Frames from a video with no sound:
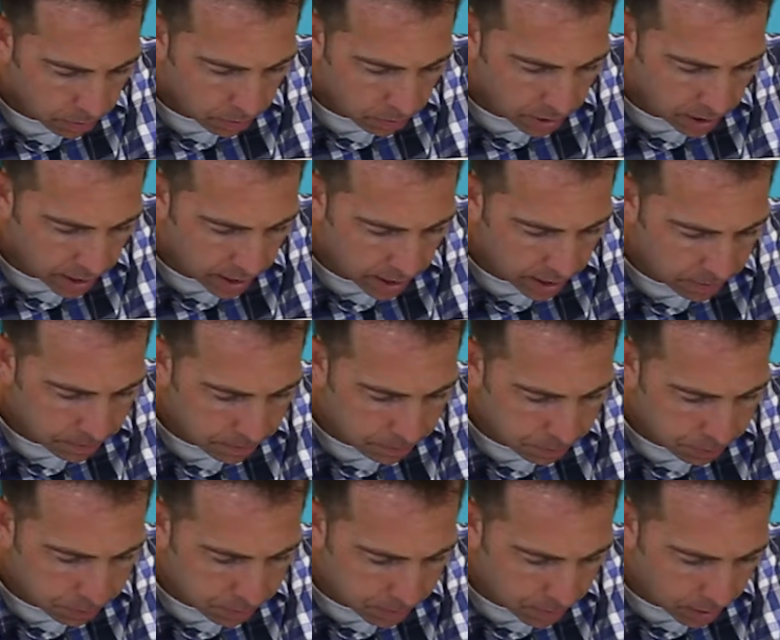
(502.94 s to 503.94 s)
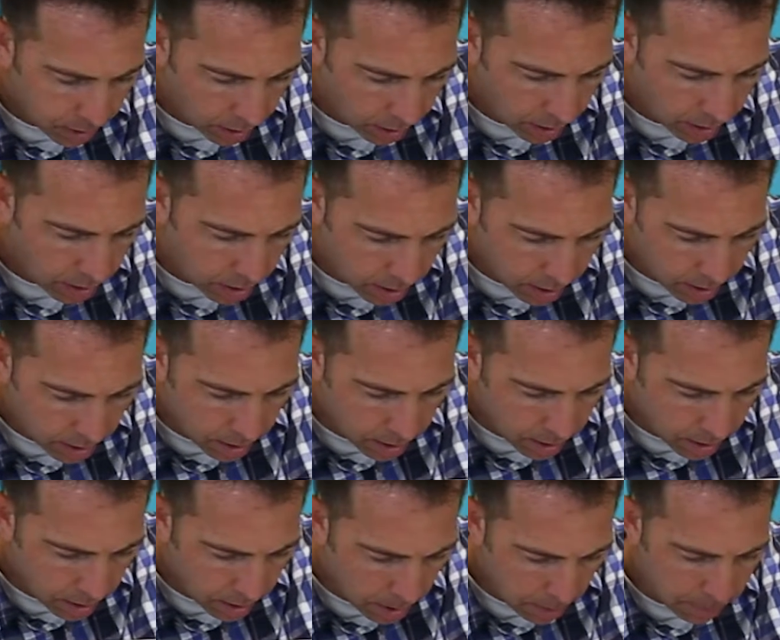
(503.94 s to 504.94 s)
we get
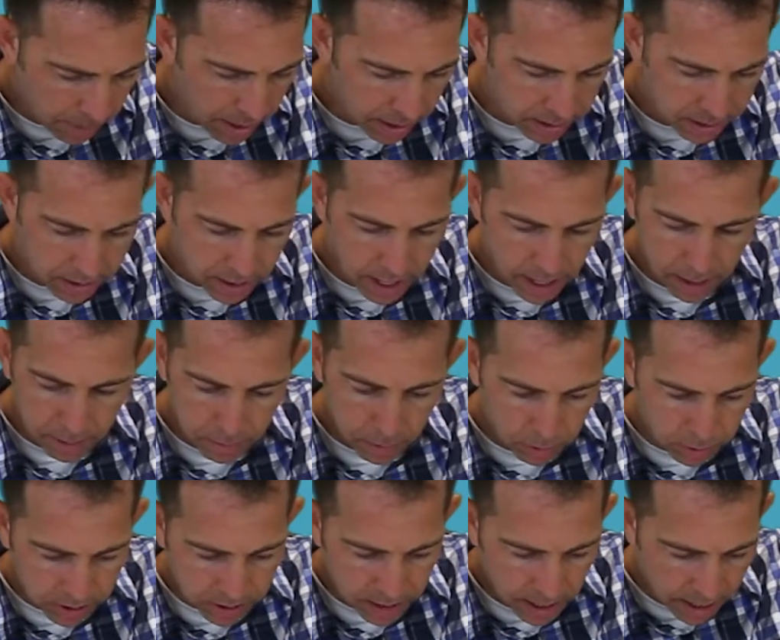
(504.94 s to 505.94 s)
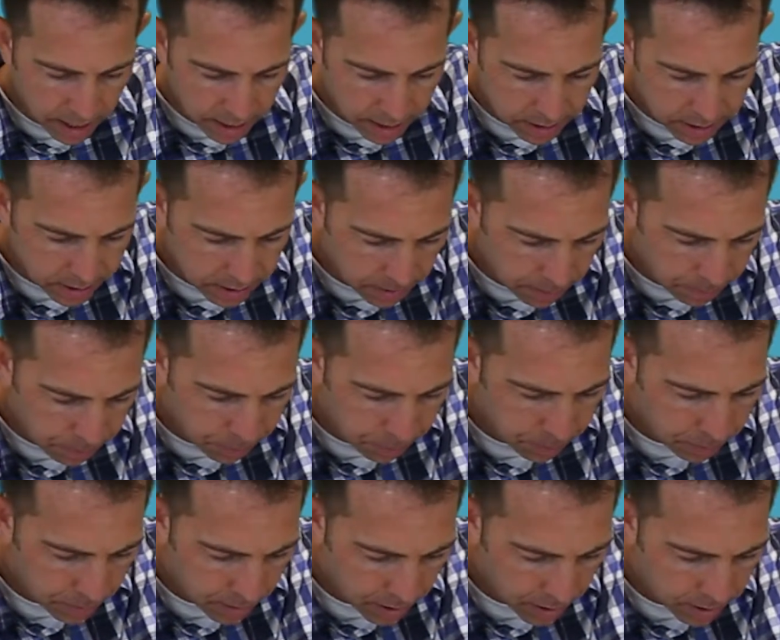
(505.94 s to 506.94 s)
minus 9 on both sides,
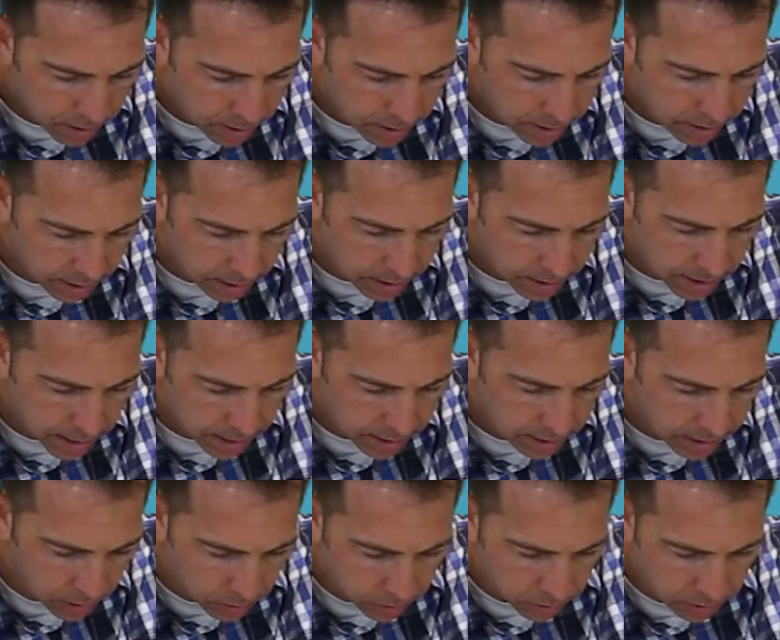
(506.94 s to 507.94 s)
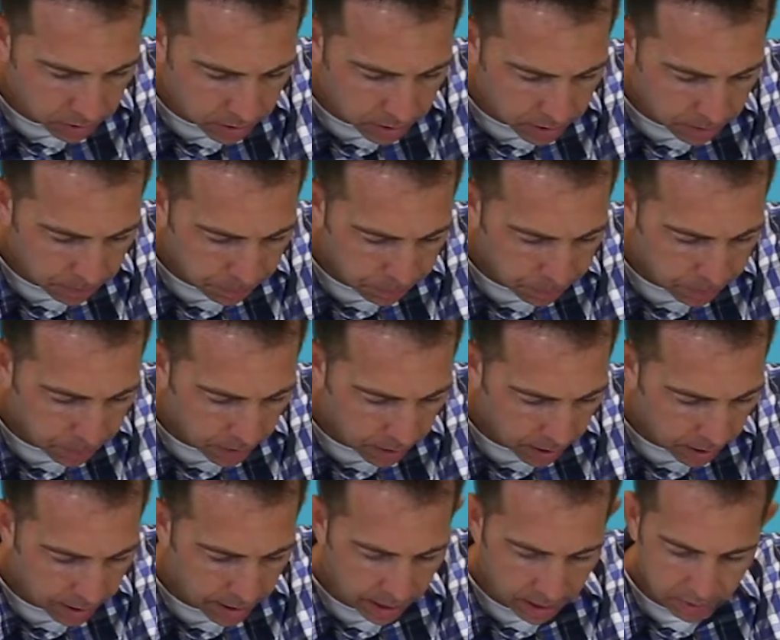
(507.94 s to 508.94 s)
6x equals
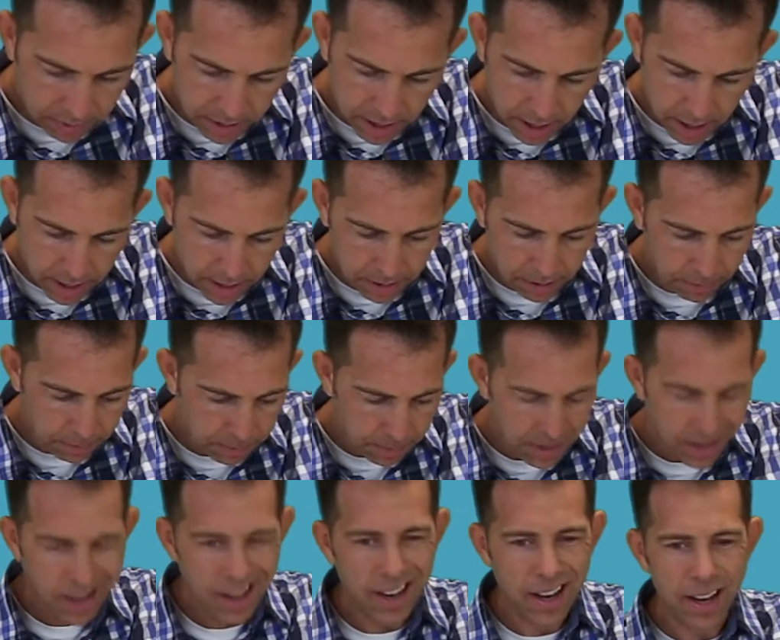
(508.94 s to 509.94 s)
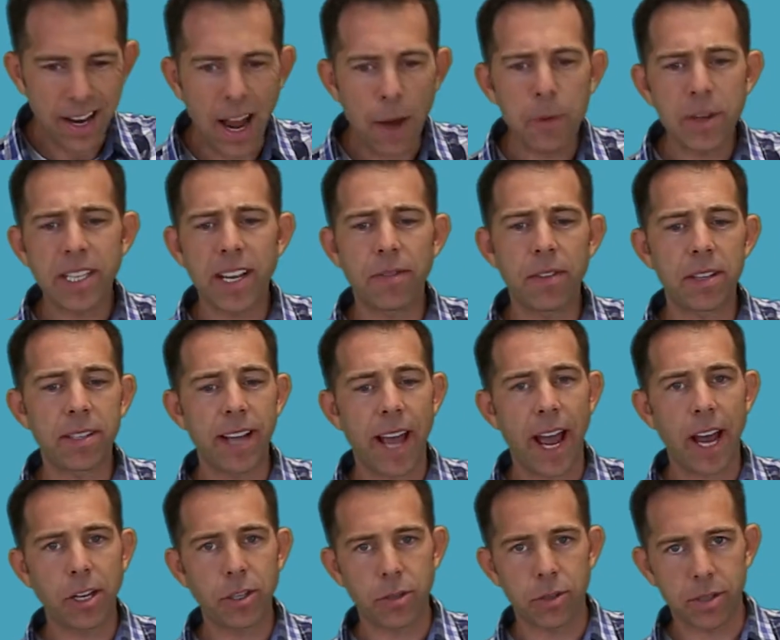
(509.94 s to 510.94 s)
negative 9. Now we just have this
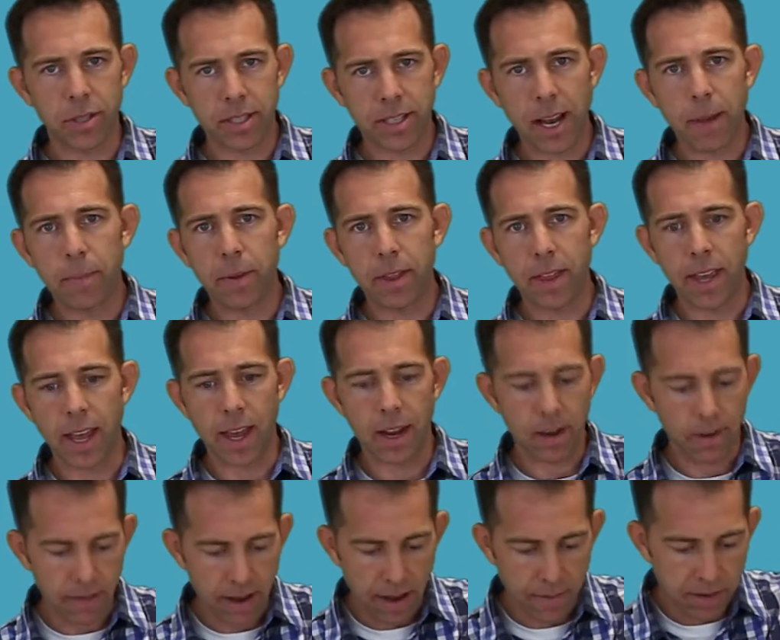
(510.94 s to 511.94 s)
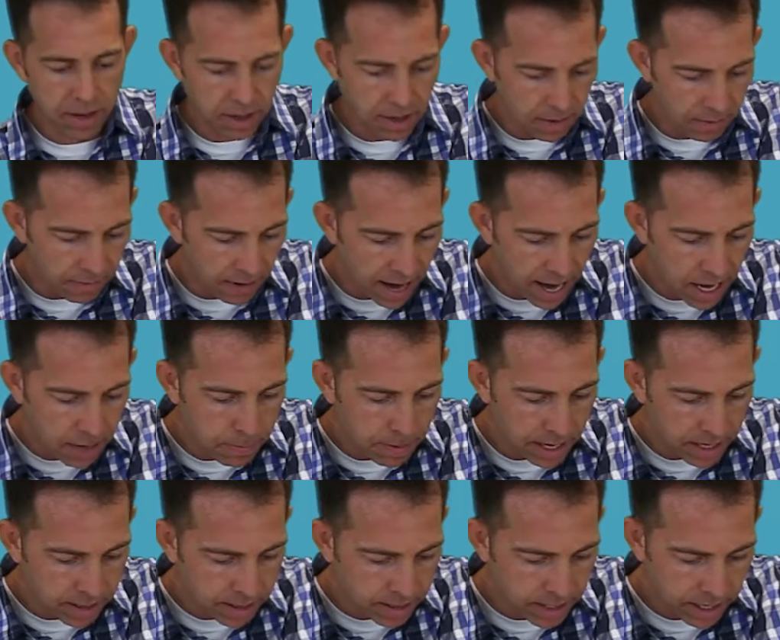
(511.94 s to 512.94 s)
extra step at the end of having to divide
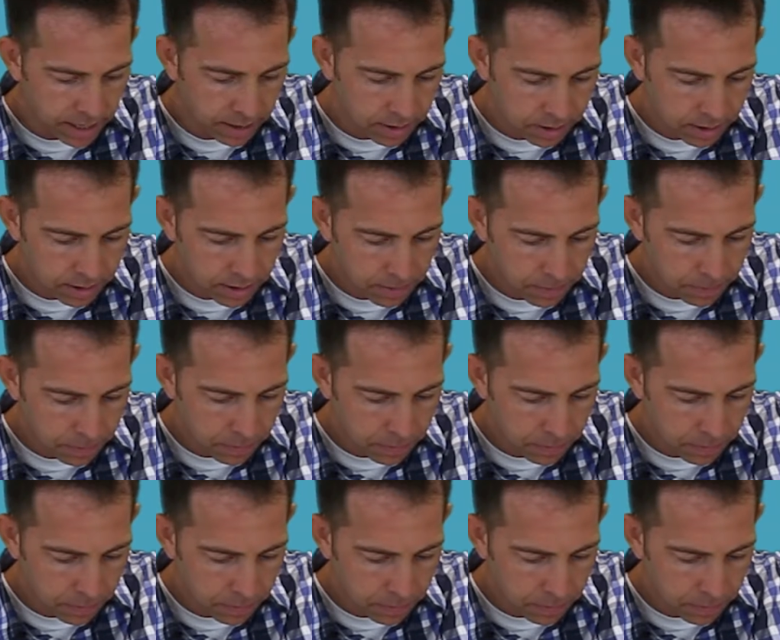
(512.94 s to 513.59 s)
by 6